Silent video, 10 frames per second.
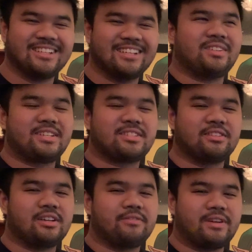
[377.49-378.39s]
It takes a
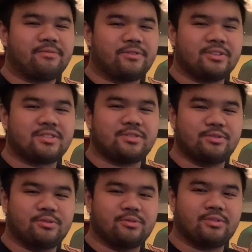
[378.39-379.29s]
lot of effort
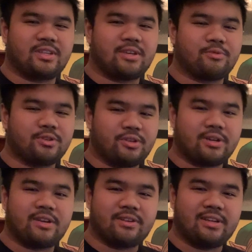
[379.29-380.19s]
to get where you're
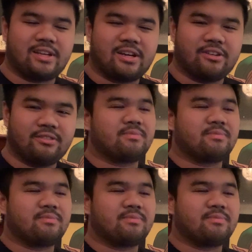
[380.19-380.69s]
at right now.